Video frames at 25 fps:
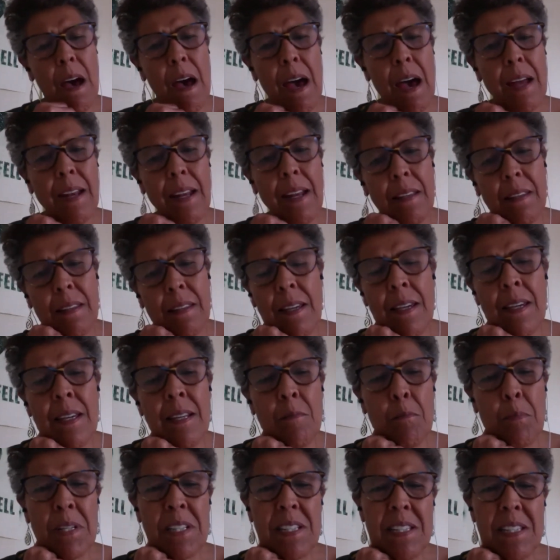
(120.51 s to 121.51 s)
And I think
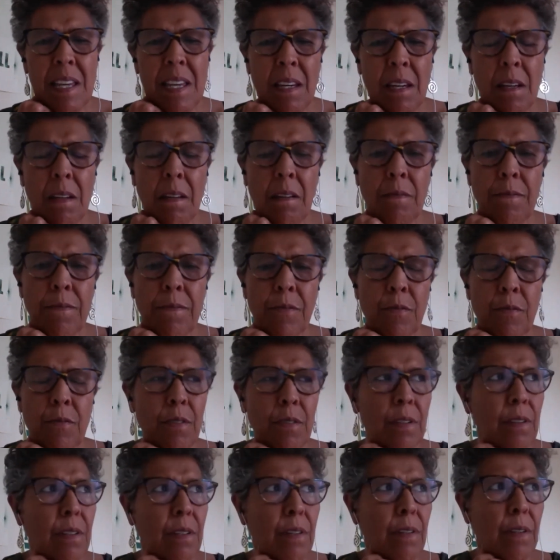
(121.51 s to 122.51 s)
in particular for
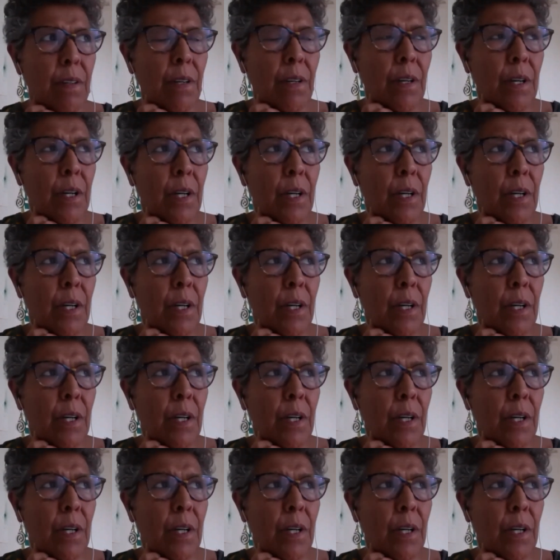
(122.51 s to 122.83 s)
the